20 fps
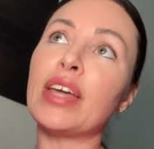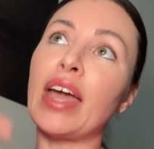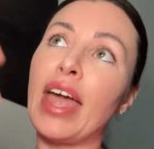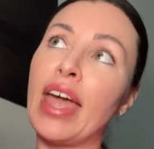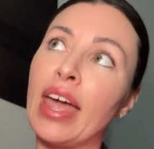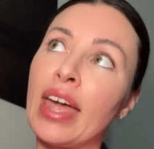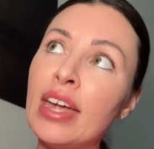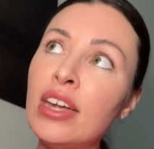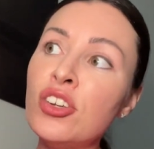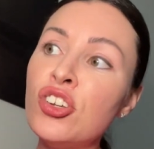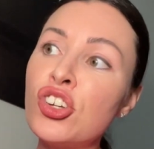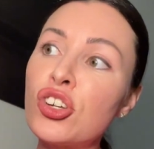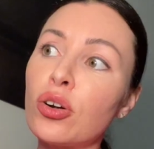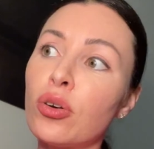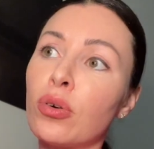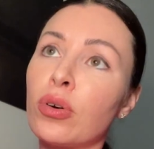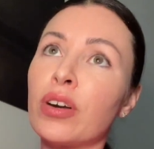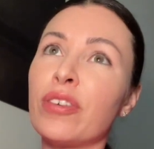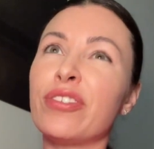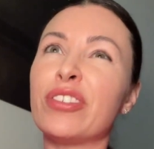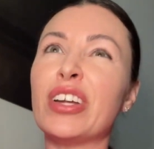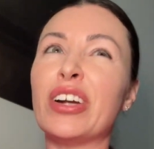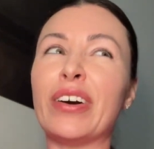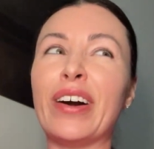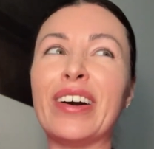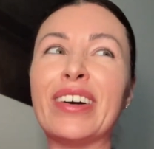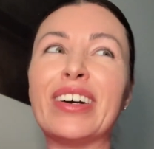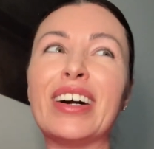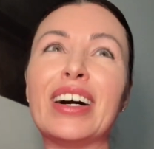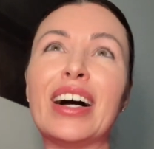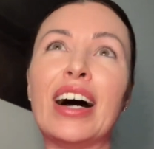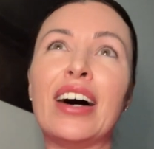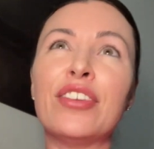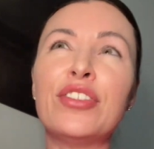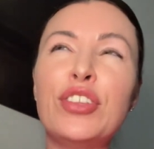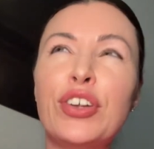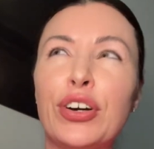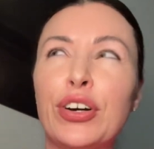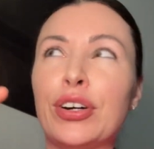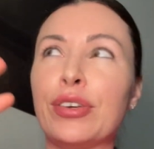age, or if there
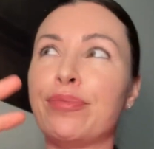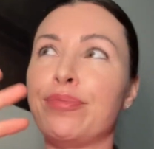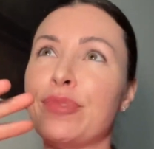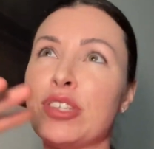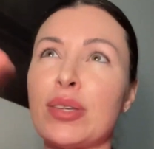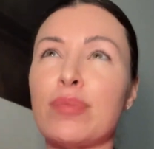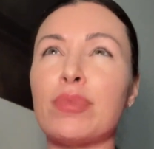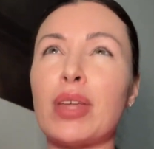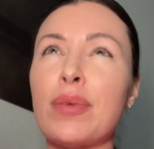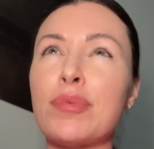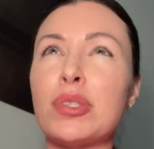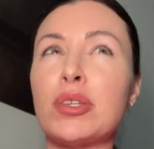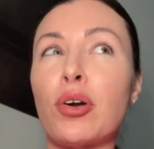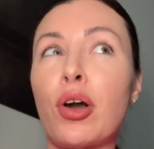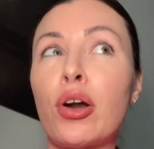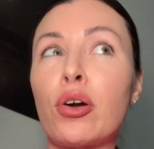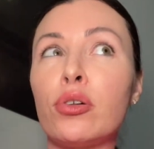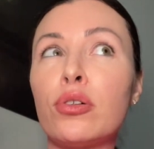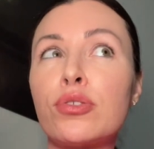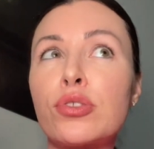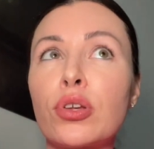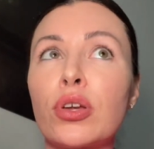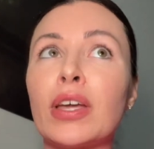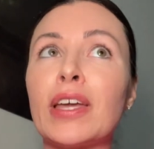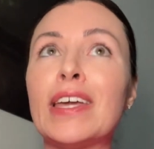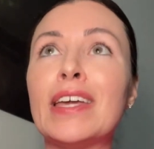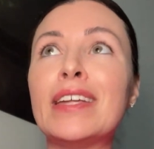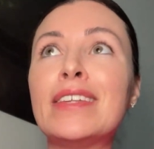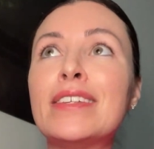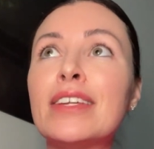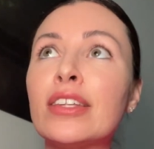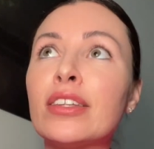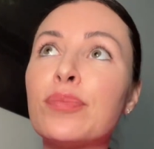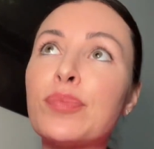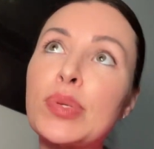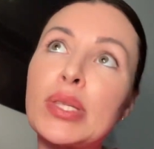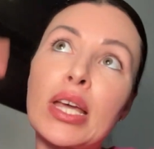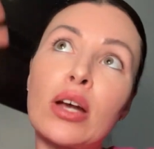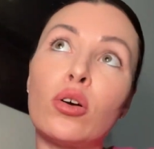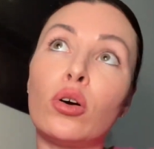are sometimes there are also hidden
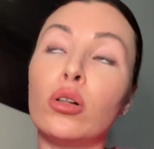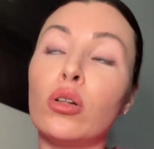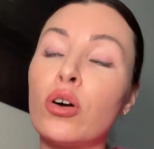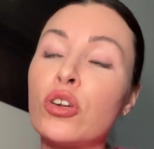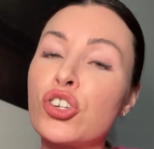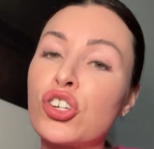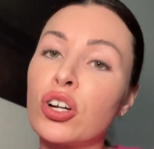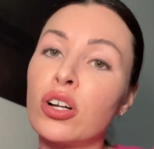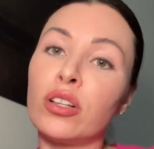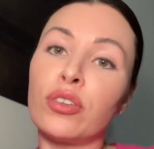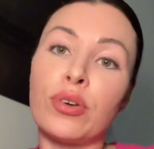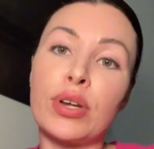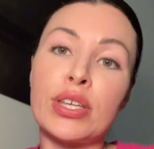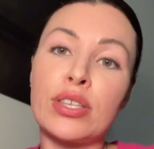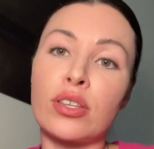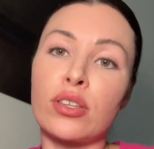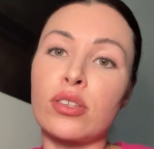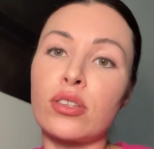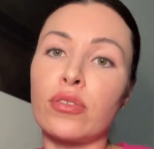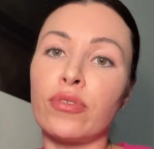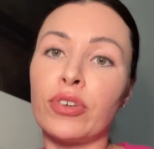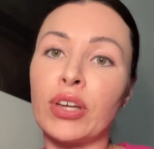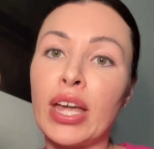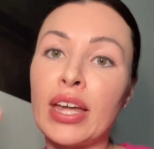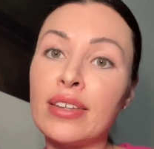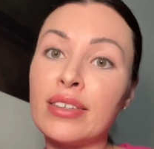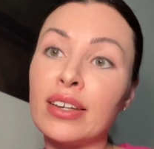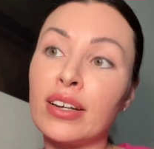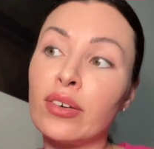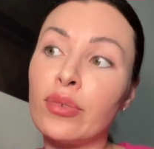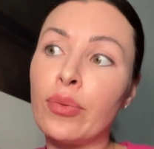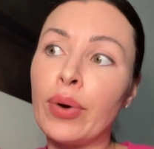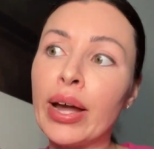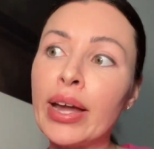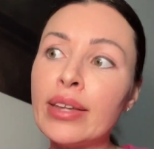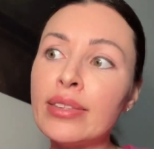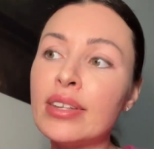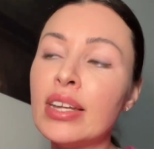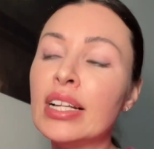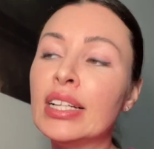psychological reasons of gaining
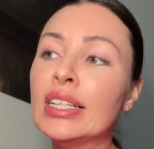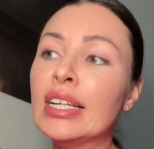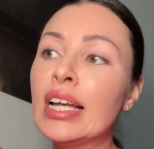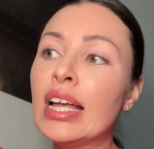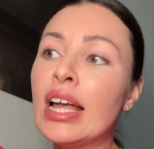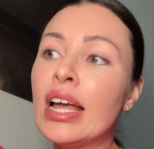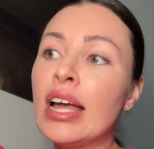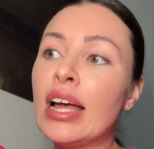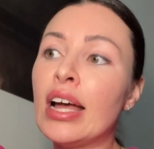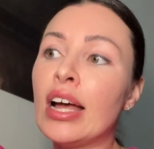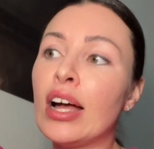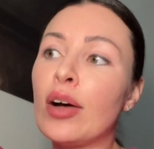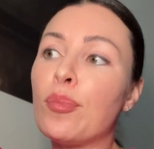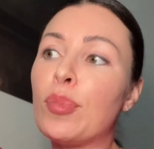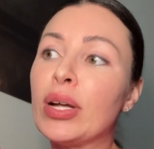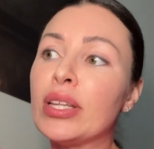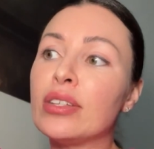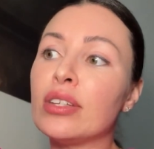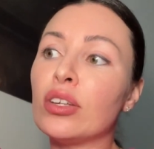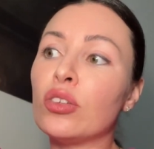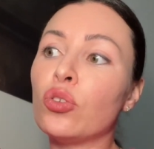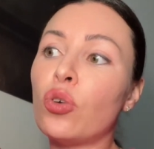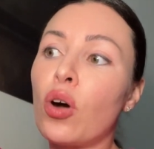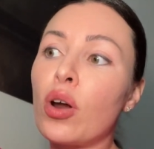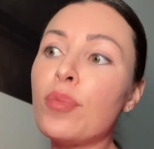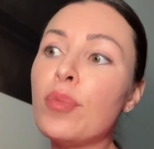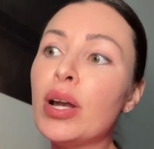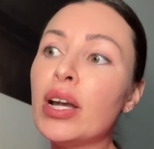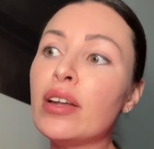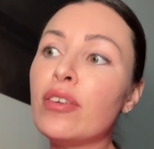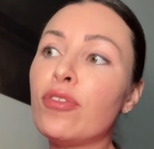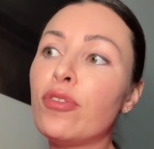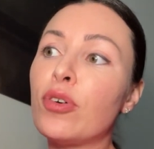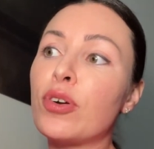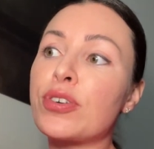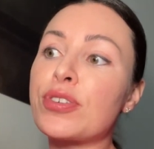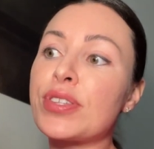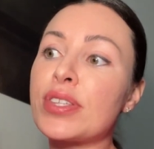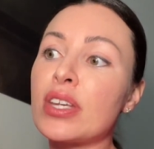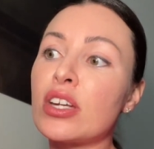weight. But normally
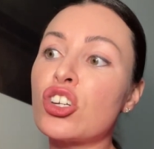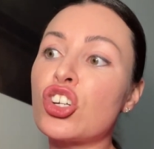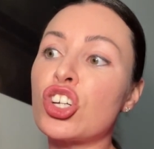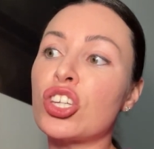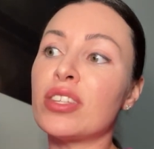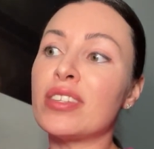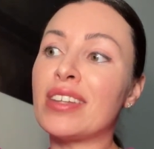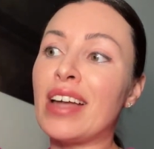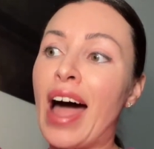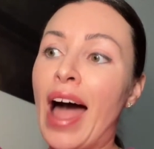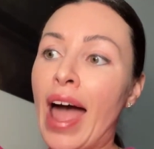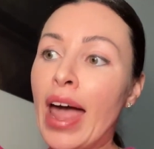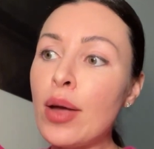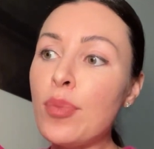for such type,